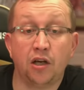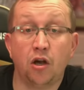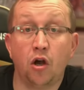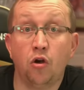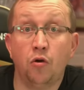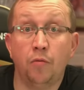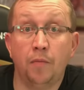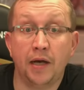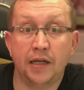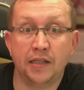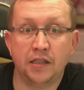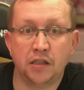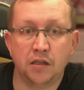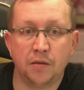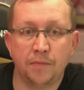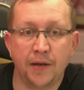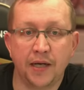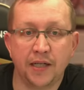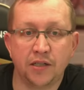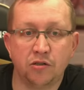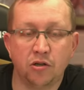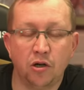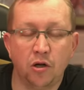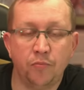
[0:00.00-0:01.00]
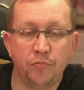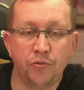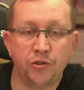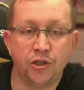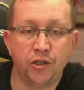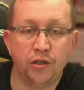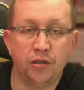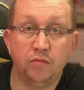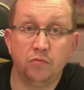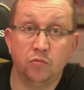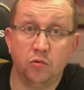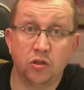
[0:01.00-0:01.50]
Gomez is a better
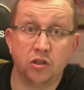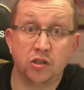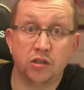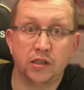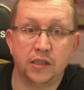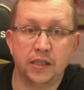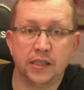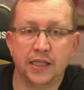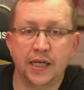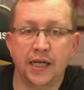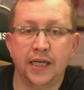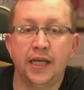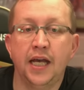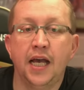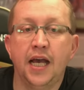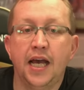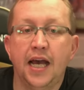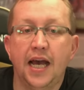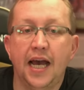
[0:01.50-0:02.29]
option. Wasn't today.